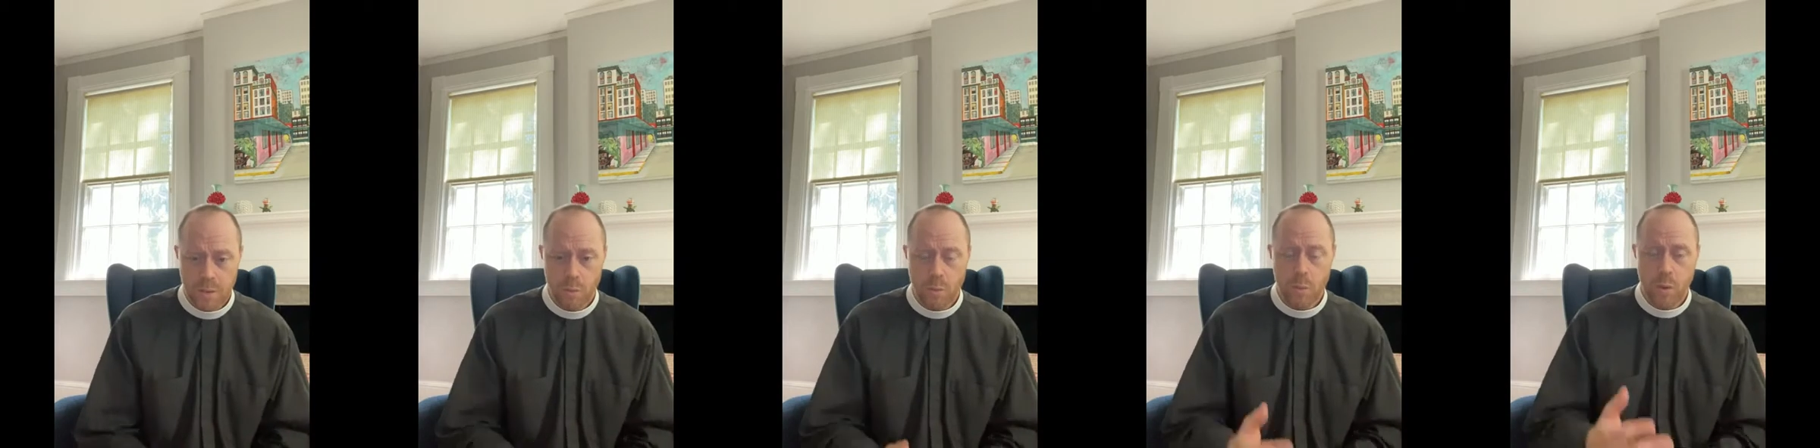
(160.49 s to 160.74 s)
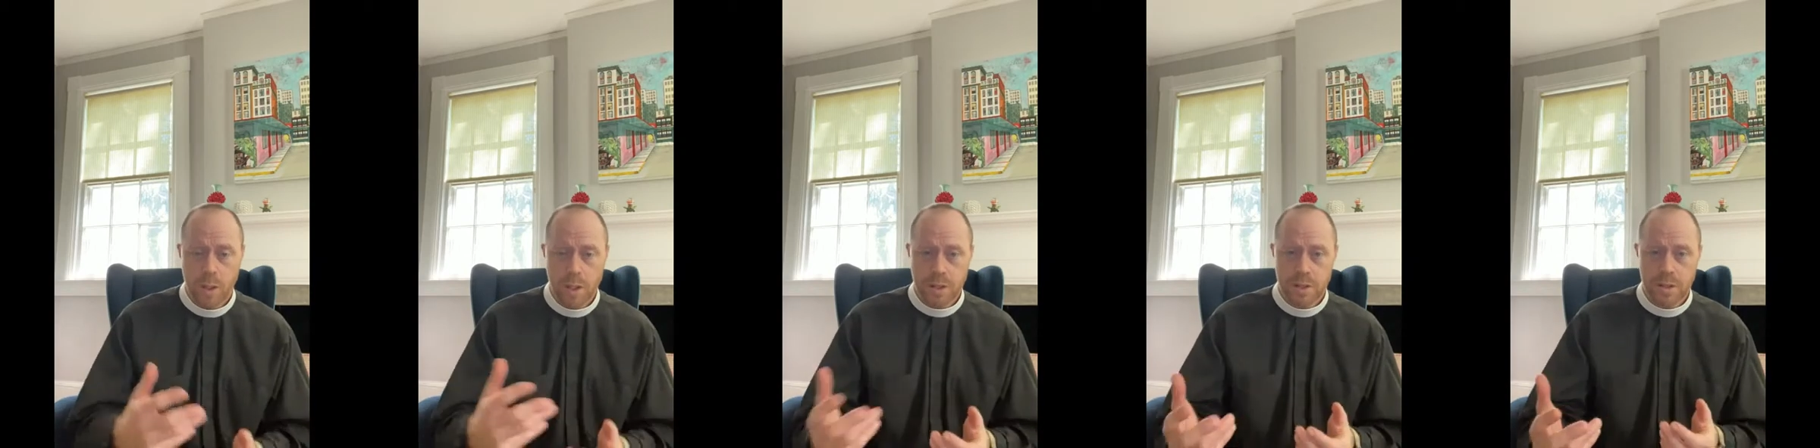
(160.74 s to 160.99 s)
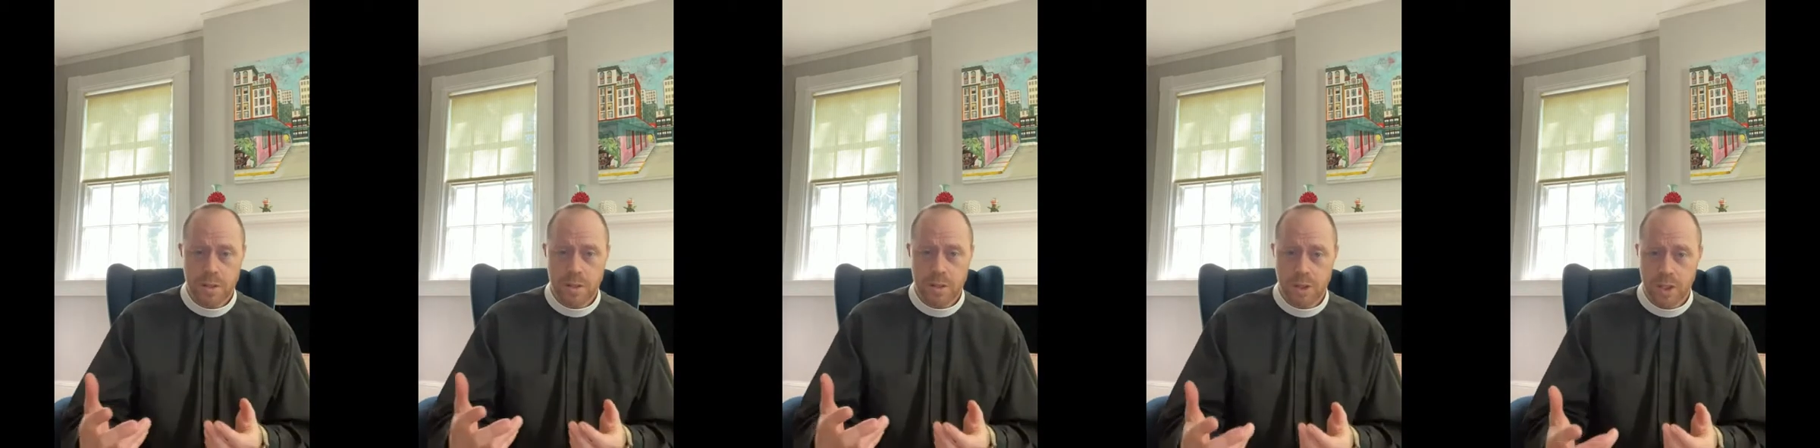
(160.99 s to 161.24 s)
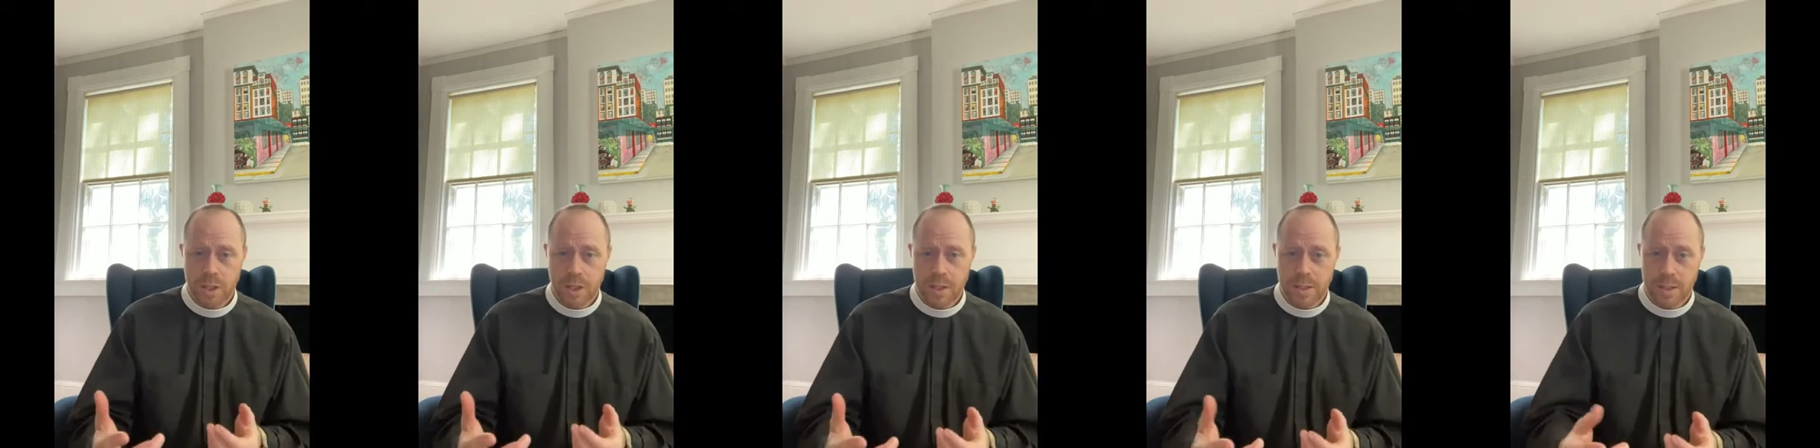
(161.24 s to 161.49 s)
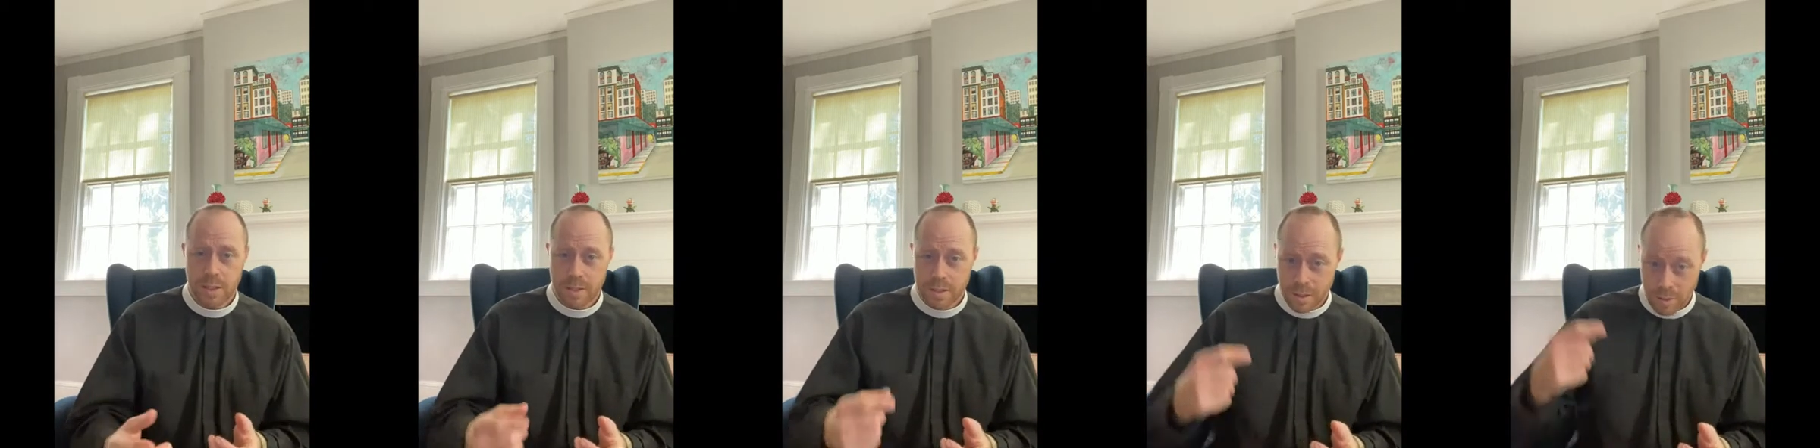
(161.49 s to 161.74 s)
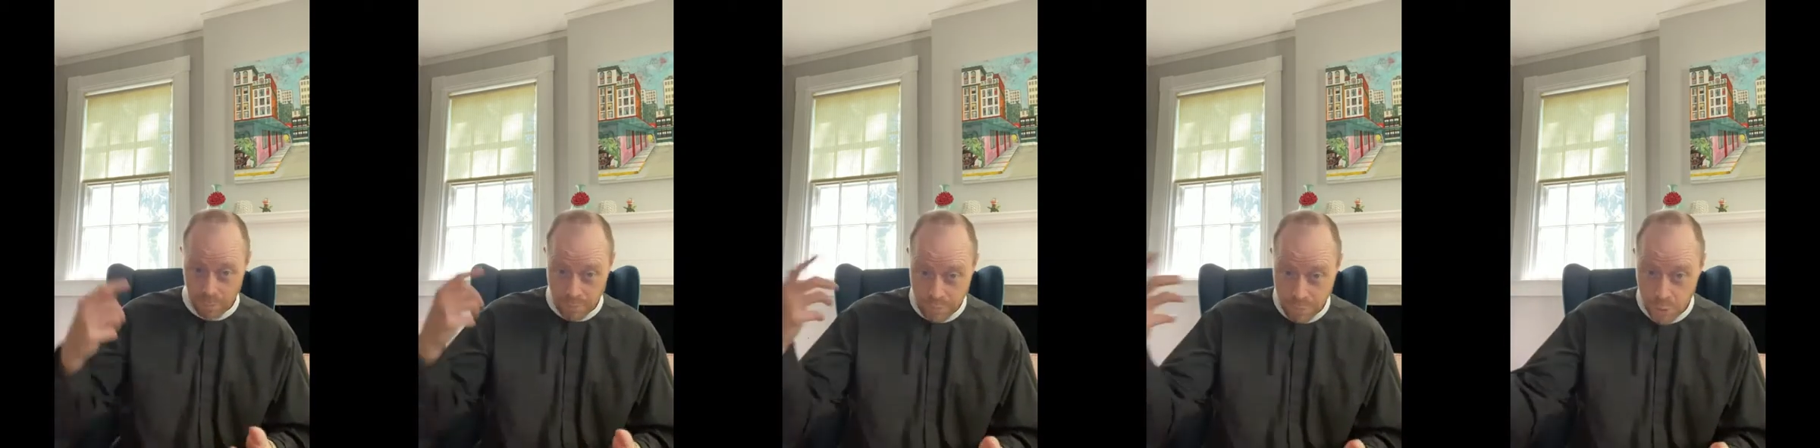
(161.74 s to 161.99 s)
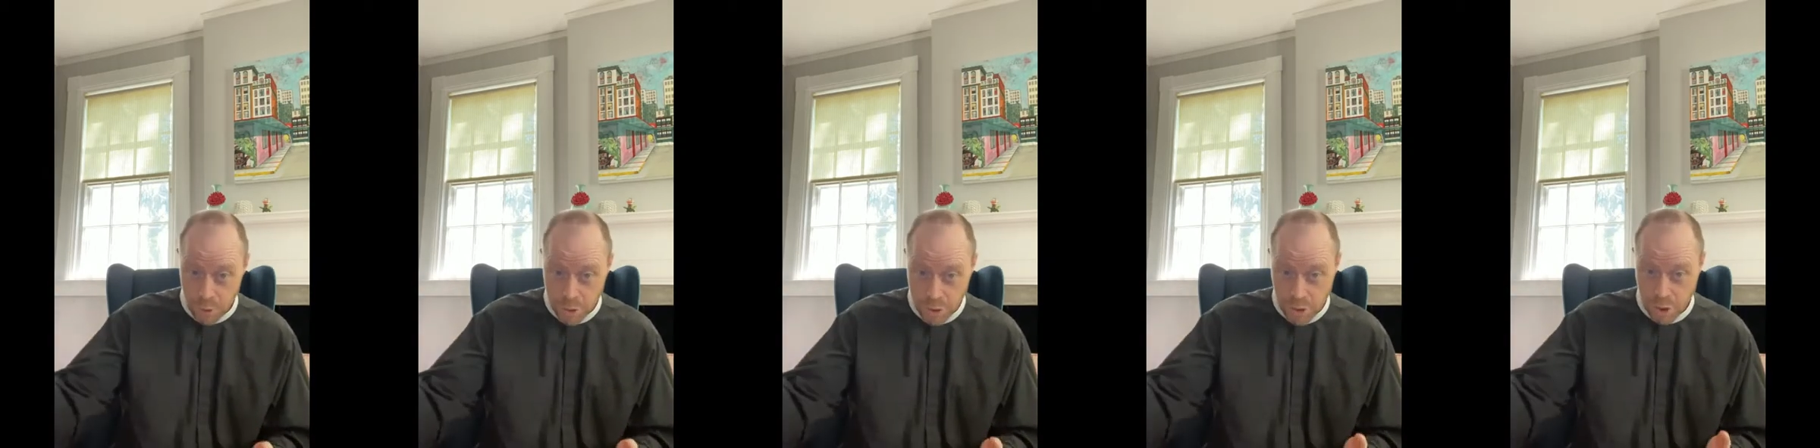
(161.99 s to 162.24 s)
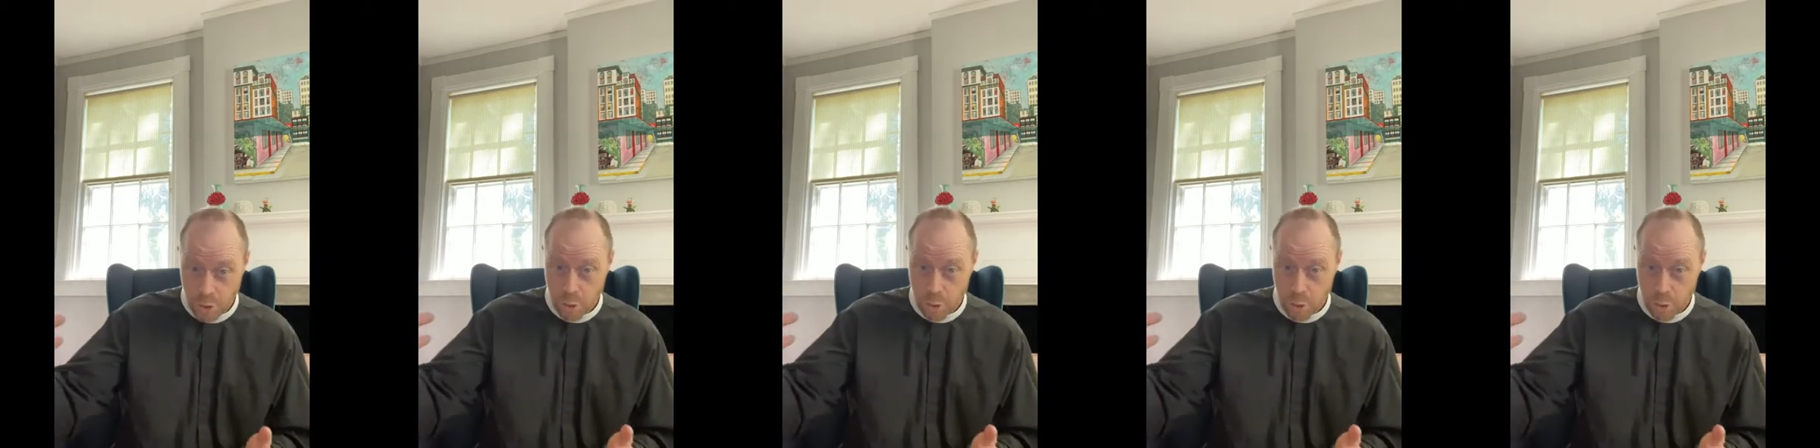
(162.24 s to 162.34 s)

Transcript: was Jesus the first